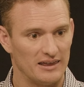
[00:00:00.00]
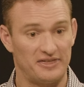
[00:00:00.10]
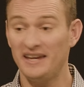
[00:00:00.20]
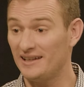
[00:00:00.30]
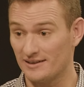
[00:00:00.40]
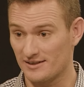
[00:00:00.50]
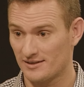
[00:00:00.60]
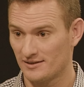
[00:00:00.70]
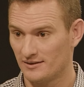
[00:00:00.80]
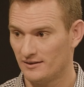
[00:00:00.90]

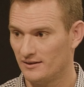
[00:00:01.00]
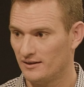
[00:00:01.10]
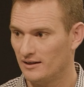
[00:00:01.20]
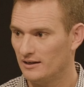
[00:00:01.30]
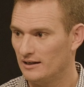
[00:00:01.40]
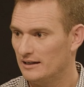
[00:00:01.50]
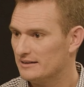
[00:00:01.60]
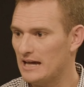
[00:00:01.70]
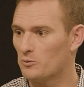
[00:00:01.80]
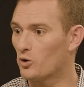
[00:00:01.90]
Things
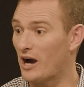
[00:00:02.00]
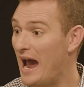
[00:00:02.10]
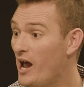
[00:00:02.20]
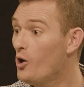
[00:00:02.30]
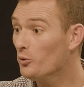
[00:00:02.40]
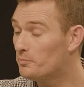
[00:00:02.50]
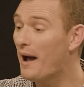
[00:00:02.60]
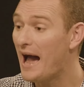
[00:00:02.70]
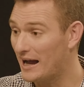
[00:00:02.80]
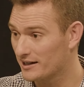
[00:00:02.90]
that were held
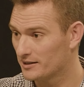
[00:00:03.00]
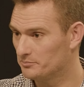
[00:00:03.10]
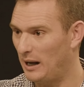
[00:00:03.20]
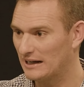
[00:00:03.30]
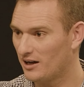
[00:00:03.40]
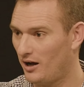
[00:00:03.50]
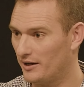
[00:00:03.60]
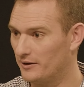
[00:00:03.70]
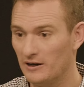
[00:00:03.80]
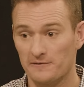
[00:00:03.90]
back by
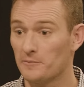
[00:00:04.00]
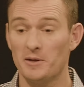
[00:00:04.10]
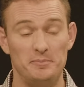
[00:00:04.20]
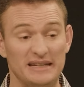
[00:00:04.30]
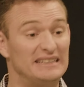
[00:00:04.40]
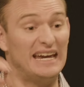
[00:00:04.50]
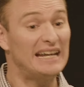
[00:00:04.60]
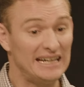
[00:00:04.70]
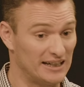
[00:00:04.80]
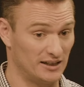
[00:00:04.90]
God from the
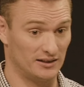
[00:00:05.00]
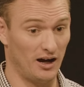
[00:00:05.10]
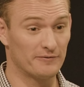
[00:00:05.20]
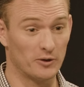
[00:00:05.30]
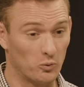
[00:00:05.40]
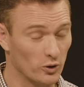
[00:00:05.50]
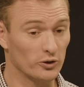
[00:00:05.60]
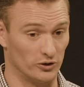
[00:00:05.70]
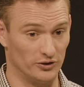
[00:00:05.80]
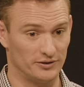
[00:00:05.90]
beginning of the
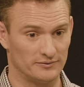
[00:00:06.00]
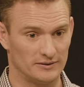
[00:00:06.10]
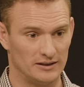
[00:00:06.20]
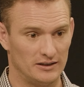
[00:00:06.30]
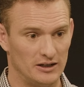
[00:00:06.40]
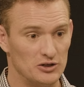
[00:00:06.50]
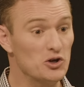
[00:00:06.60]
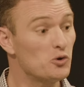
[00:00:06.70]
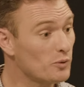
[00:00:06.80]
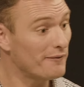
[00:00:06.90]
world,
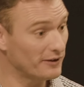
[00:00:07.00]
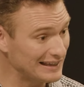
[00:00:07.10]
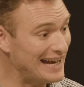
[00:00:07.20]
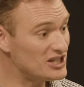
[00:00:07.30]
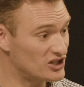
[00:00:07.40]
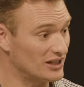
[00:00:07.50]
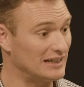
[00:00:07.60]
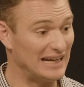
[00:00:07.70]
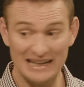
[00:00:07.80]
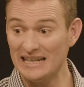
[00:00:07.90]
new revelation
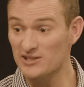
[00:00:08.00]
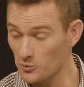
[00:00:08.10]
in His